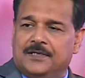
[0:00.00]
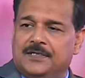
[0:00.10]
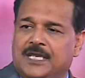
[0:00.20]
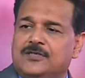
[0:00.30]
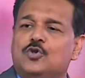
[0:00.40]

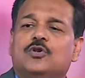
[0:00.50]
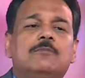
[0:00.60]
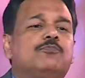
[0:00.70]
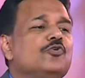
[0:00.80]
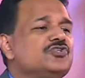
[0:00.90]
Get your
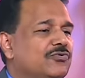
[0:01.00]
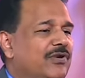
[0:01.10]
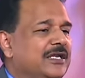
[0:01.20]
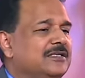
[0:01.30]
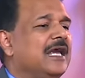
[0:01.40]
composure
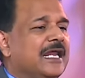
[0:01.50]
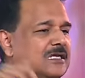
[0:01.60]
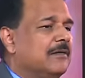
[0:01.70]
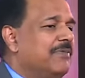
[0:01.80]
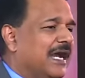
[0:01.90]
right and
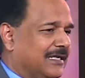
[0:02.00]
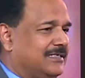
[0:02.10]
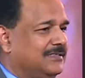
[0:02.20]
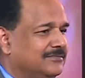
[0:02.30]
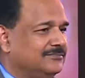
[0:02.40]
come
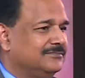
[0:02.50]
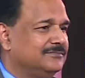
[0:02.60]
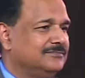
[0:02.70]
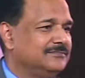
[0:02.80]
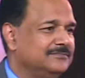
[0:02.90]
back,
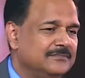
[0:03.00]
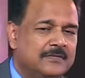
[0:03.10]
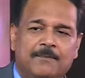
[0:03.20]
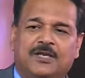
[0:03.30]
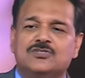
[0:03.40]

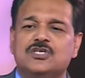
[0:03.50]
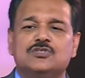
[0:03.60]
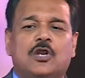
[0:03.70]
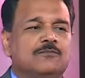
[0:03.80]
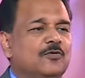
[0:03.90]
because he's
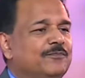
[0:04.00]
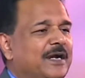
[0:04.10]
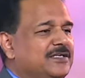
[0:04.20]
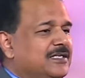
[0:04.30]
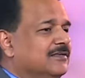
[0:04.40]
not moved by
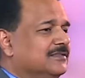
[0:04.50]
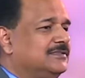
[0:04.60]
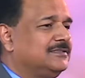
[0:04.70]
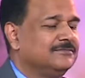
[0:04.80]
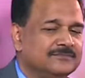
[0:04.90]
tears.